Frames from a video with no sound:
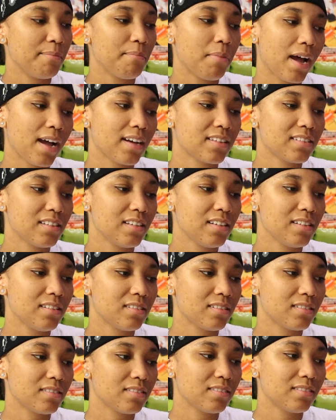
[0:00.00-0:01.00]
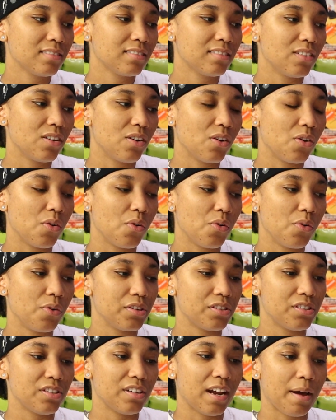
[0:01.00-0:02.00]
boxes, or
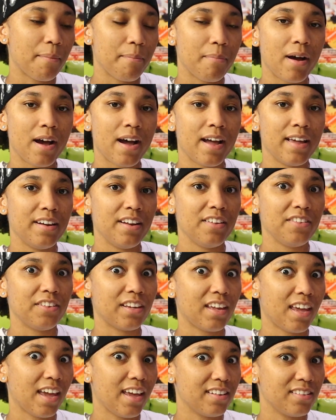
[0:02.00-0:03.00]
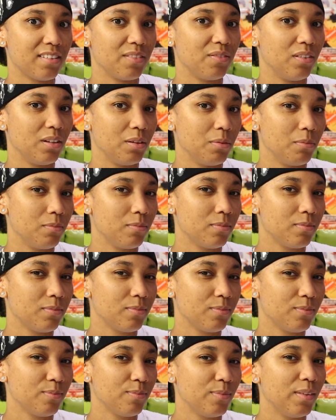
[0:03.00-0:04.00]
should I buy another case of them?
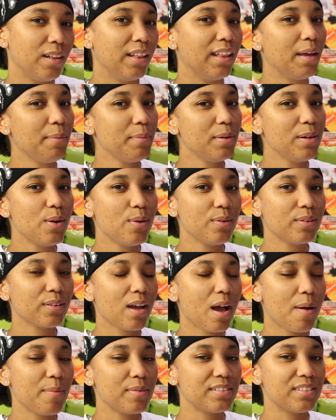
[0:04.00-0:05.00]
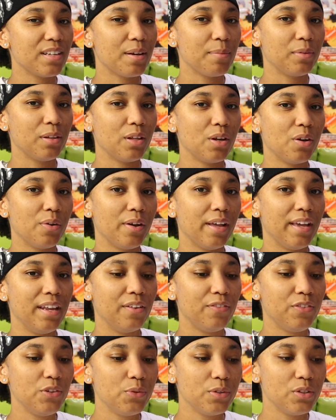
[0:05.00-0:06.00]
Let me know in the comments down below, and
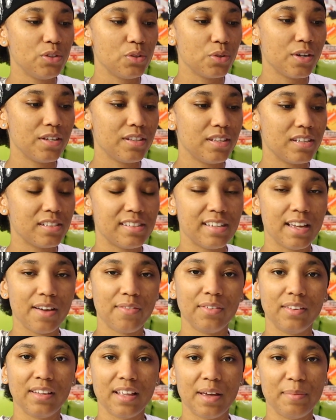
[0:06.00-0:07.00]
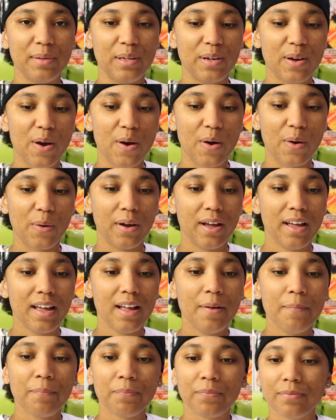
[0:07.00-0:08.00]
if you enjoyed this, definitely let me know.
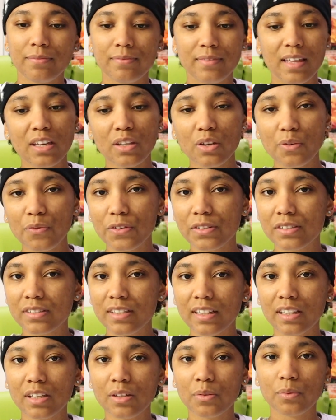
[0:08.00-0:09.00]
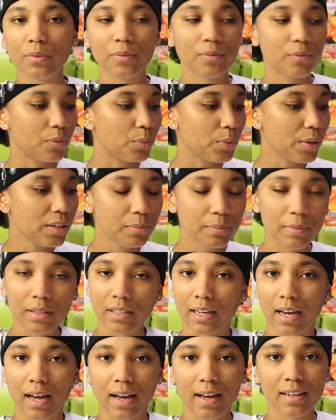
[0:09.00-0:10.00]
Thank you for sticking with me,
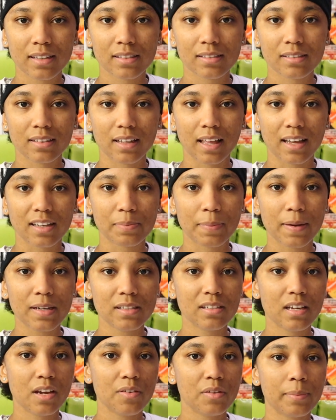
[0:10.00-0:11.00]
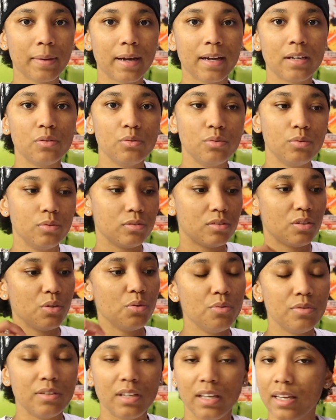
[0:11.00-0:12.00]
guys. Like, especially everybody who
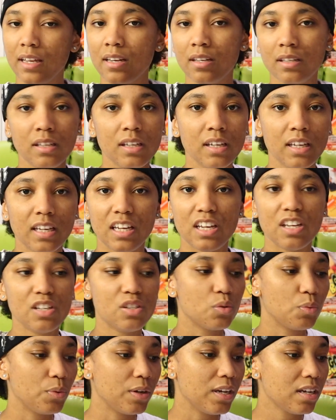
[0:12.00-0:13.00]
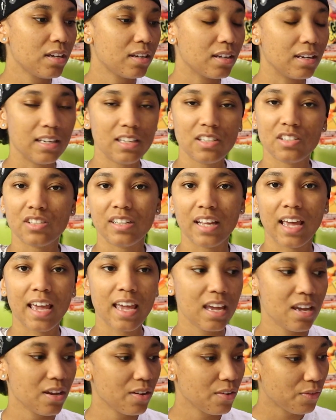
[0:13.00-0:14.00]
tuned in each week and each
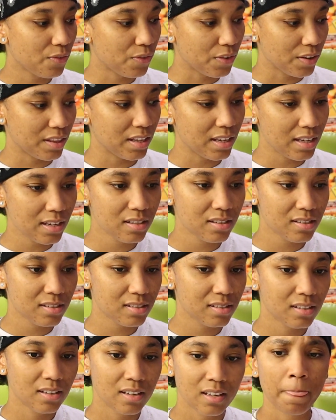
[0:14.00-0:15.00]
day for this.